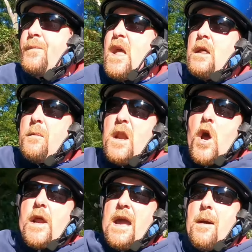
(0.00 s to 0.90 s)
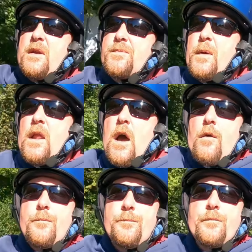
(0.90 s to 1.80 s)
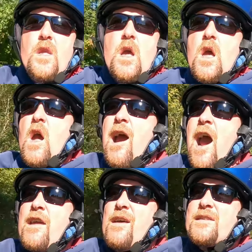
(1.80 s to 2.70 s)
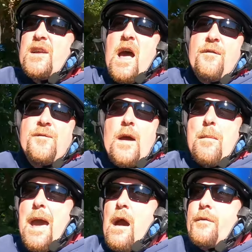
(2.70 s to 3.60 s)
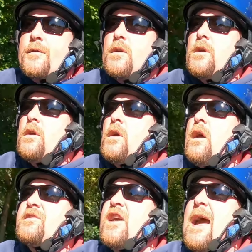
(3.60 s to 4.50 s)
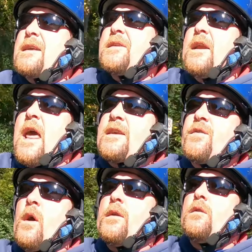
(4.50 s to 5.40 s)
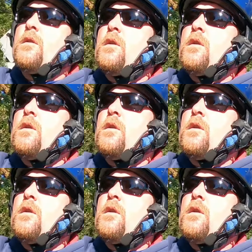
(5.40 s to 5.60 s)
Let me know in the comments below. All right, that's enough. I'm out. See you guys in the next one.